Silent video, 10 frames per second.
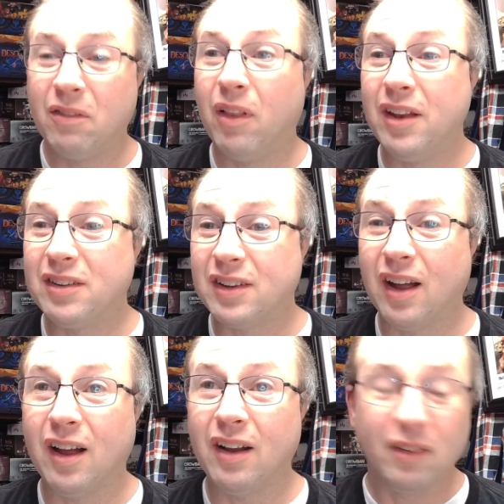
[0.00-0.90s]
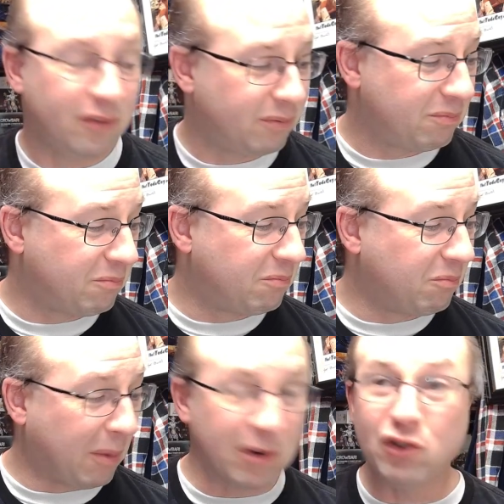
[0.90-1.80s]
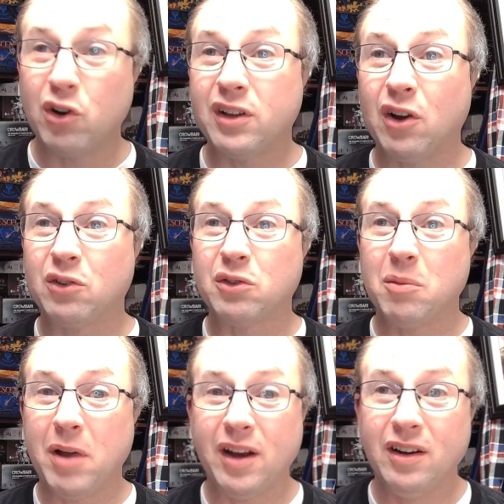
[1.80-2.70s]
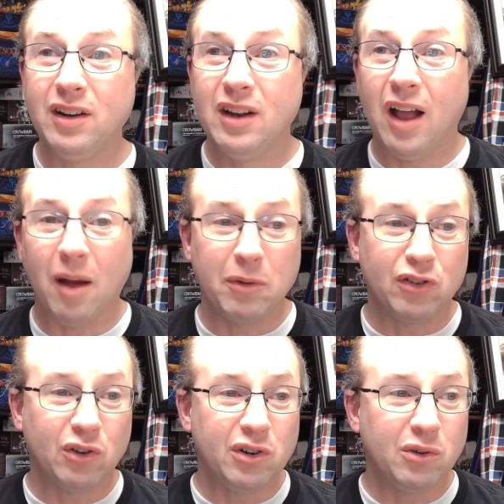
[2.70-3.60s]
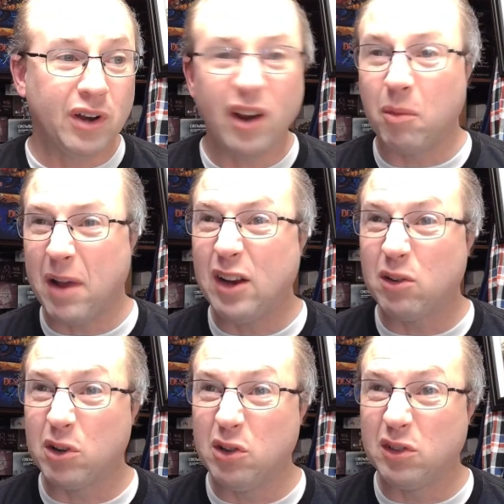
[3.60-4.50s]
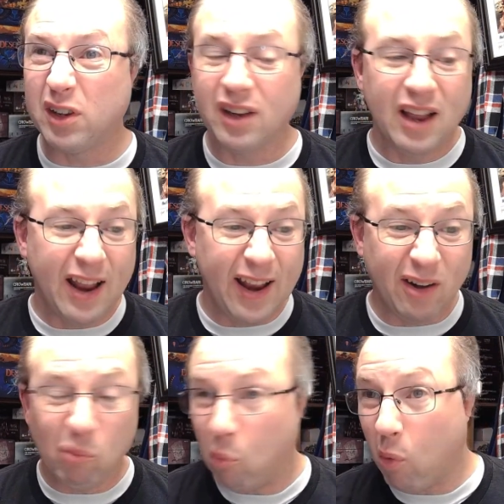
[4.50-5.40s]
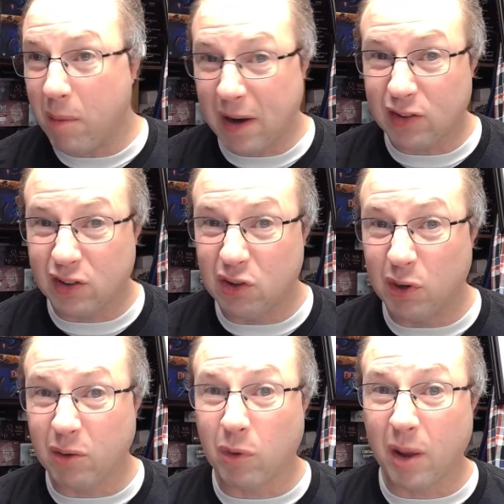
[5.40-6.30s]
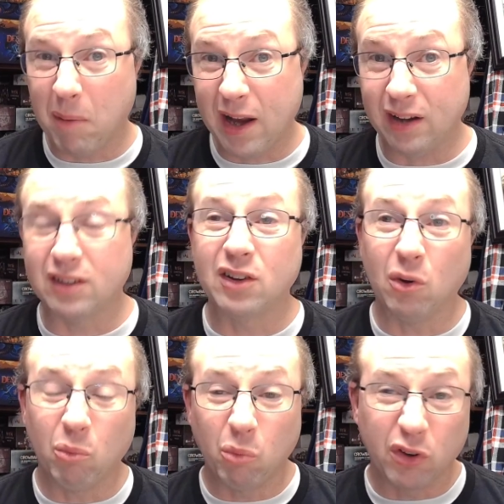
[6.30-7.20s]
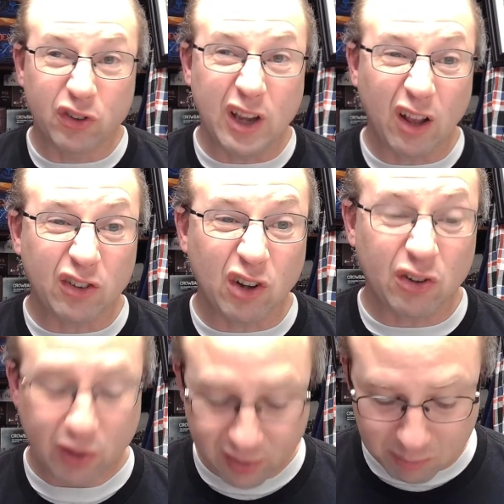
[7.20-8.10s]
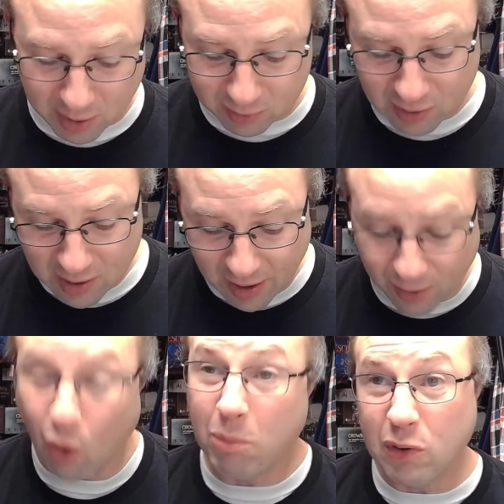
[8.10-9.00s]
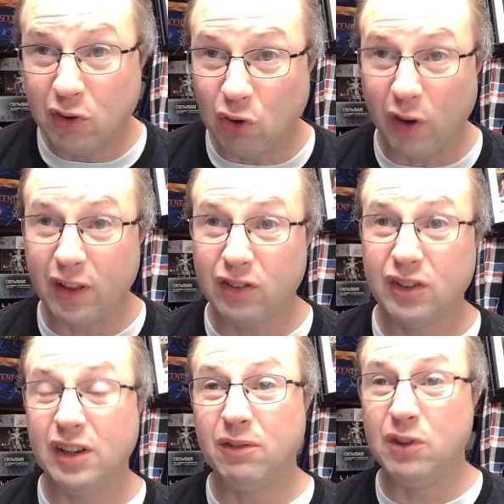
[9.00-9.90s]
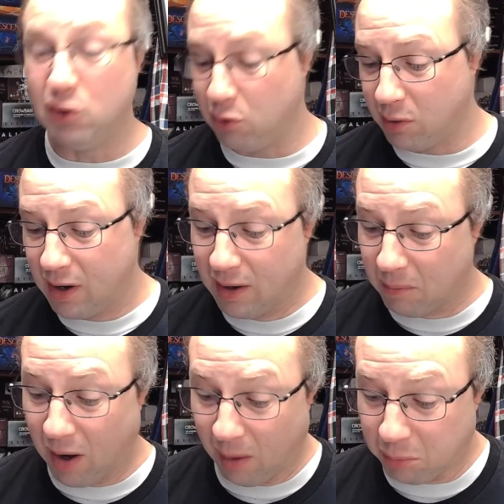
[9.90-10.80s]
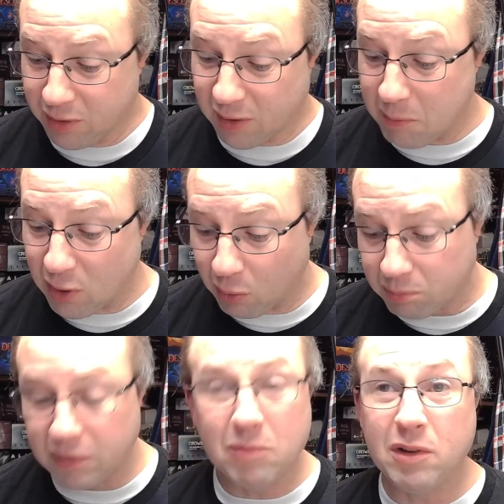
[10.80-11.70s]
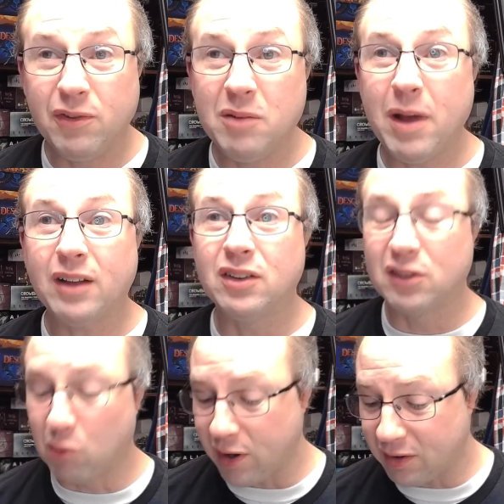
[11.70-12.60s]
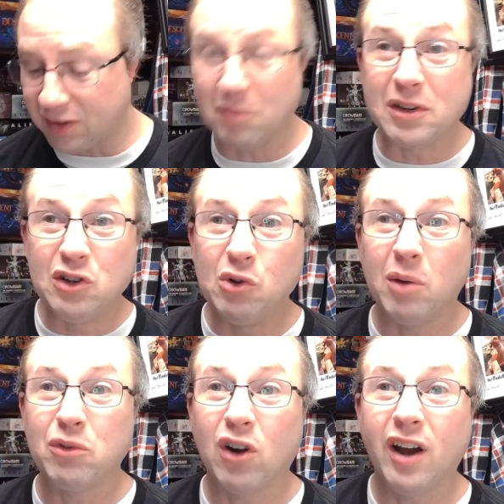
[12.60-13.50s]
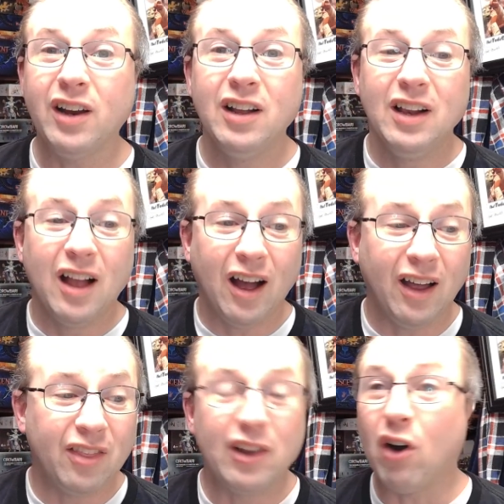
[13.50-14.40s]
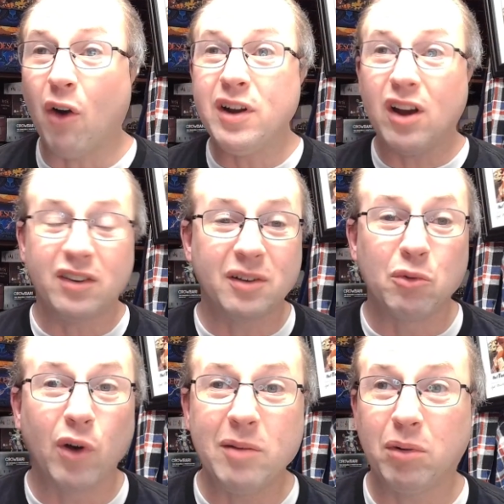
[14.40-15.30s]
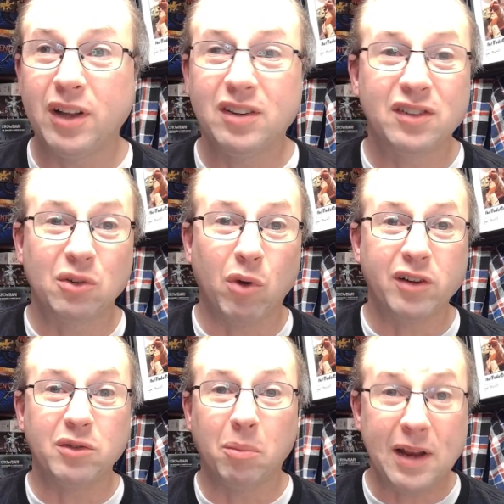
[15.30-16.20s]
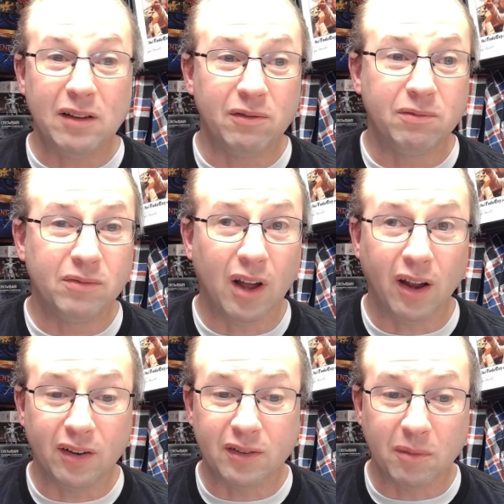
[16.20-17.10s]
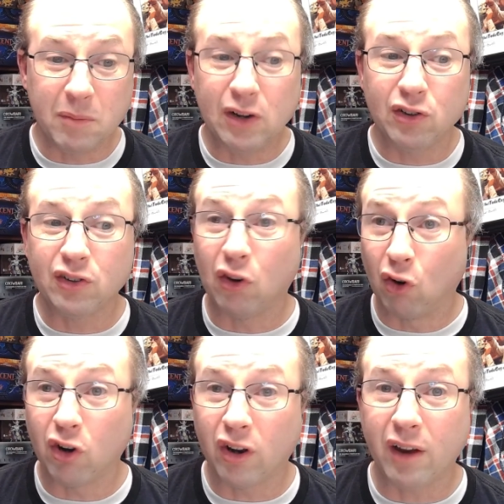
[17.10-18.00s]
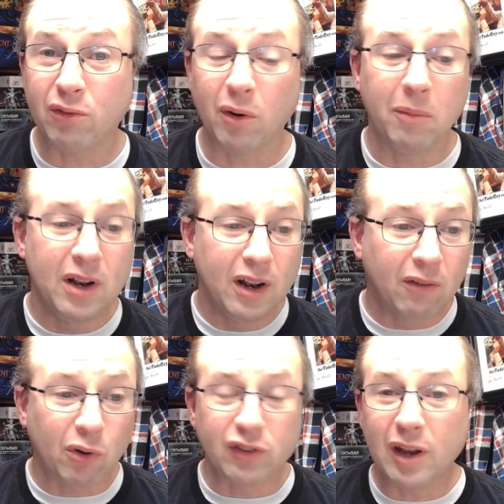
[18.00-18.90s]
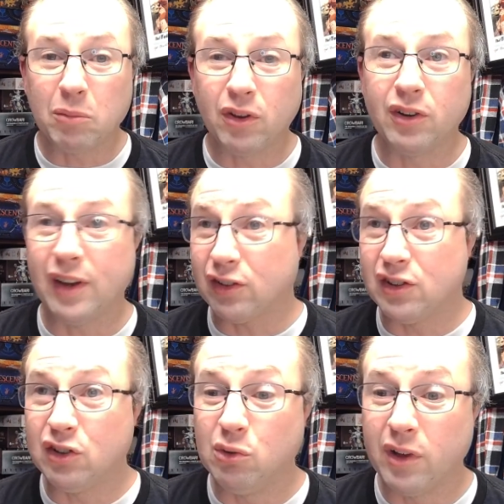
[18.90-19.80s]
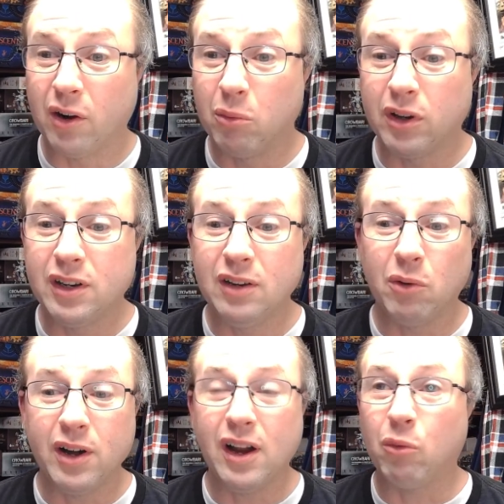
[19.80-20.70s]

Let's uh, I'm going to show you the characters I'm going to paint. I'm going to show you kind of the paints we're using and what I'm actually doing when I paint. So we'll see how this all transpires. I hope you enjoy this. If you do, uh, please let me know. Give me feedback. This is great. This is something new I'm trying. Uh, there already are some great places to watch you paint uh, some miniatures and learn a lot from. For example, there's actually two that are really neat right now.